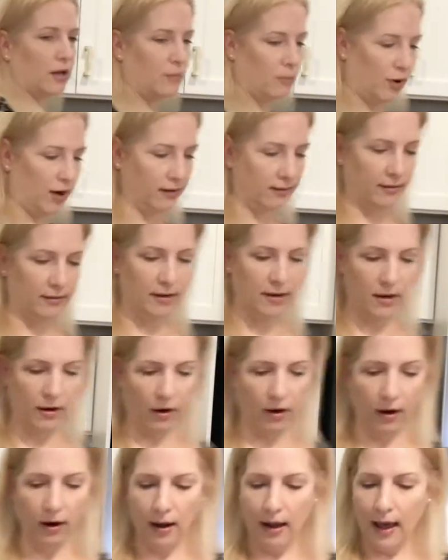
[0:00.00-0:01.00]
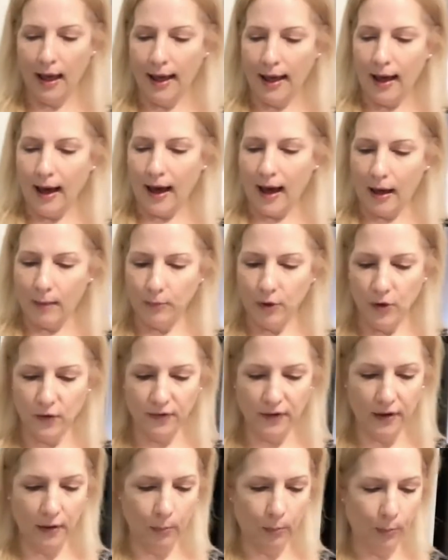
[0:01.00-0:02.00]
breast here. I'm
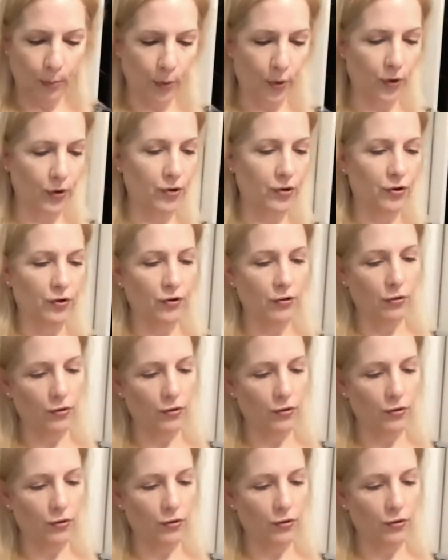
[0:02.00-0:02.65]
using Perdue